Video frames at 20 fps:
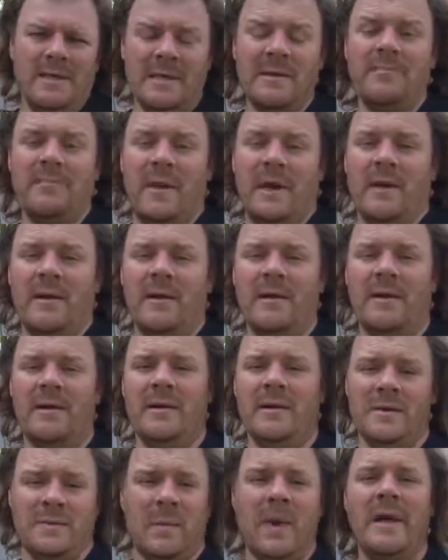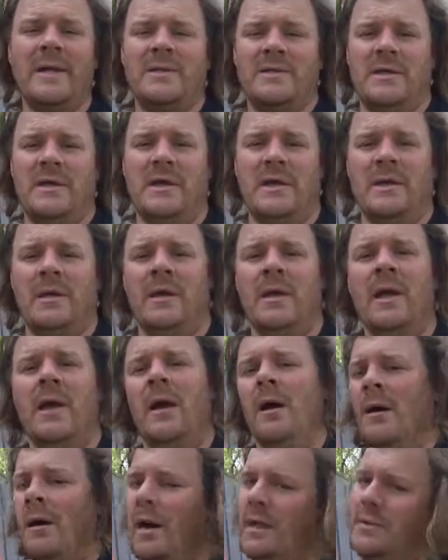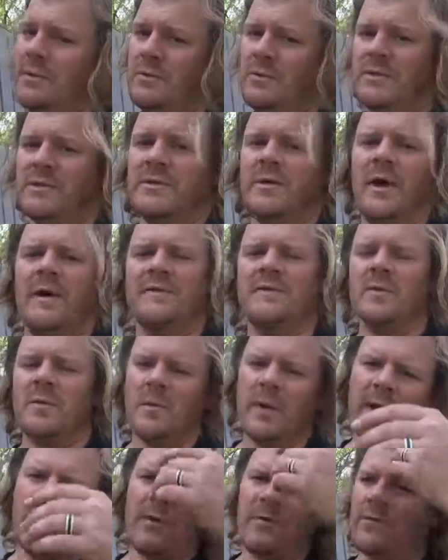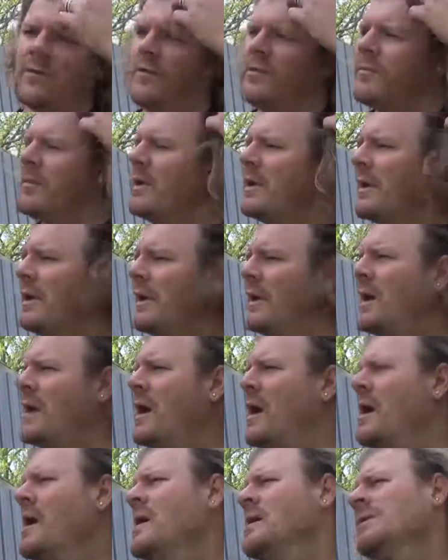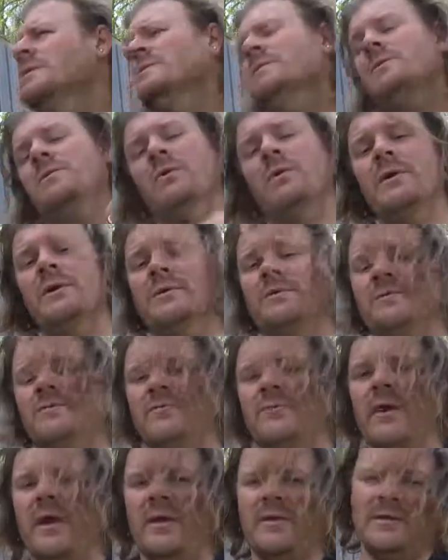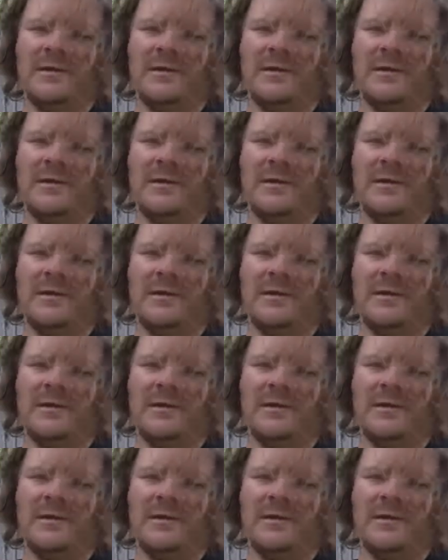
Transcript: up there, it's wedged in. I do still have some wiggle room because the door's rather